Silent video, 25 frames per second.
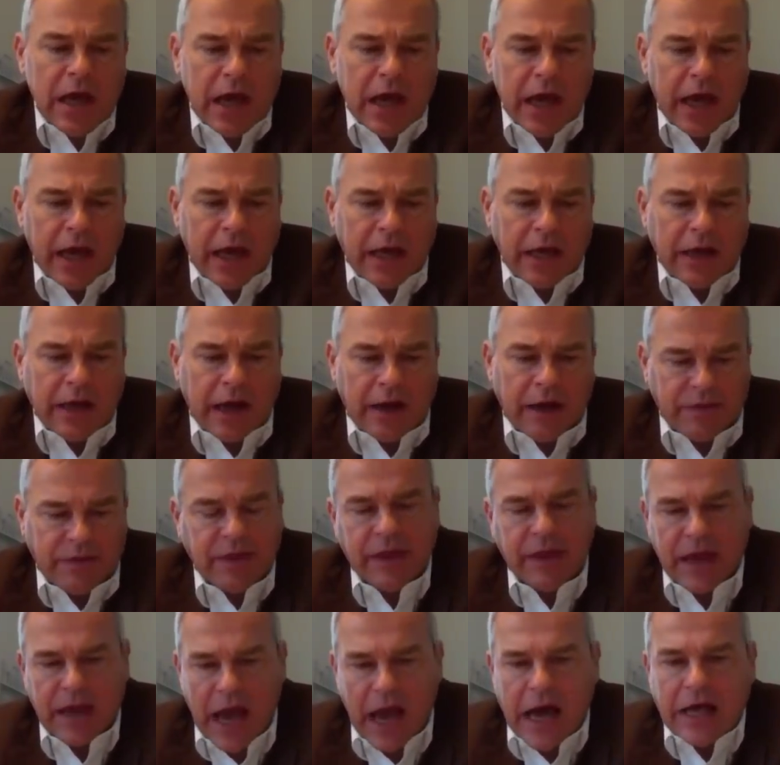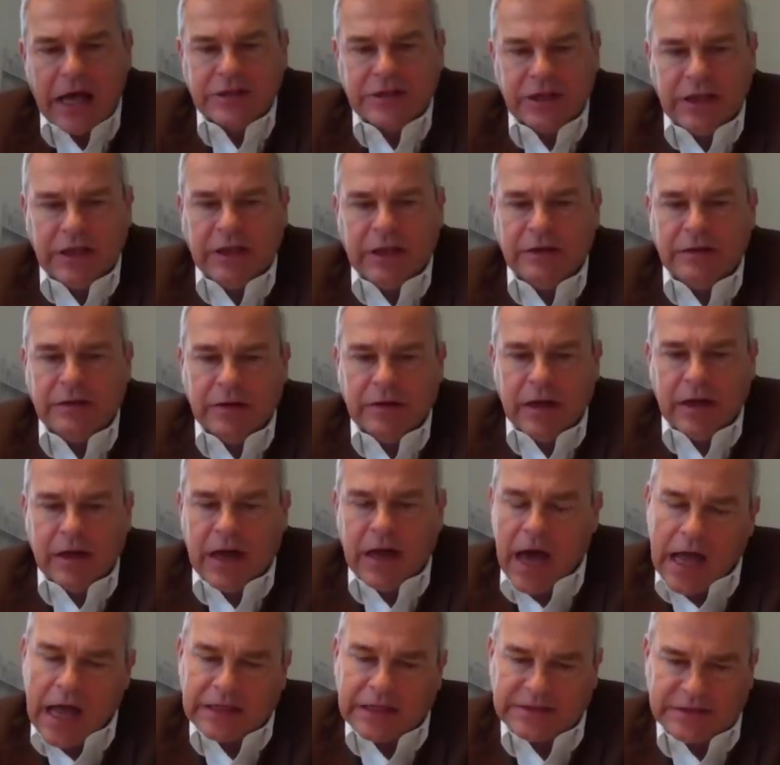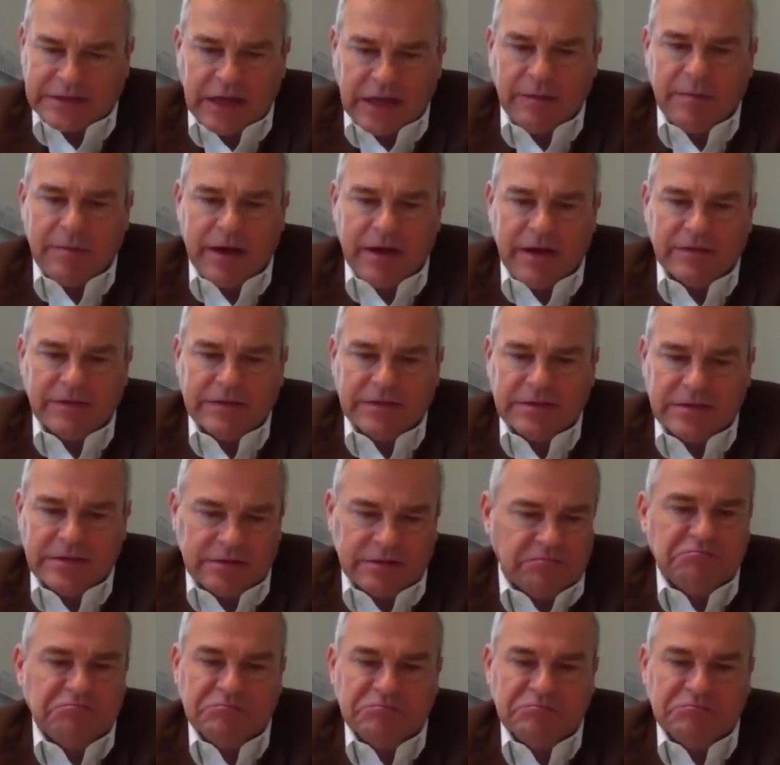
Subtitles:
And I think our team has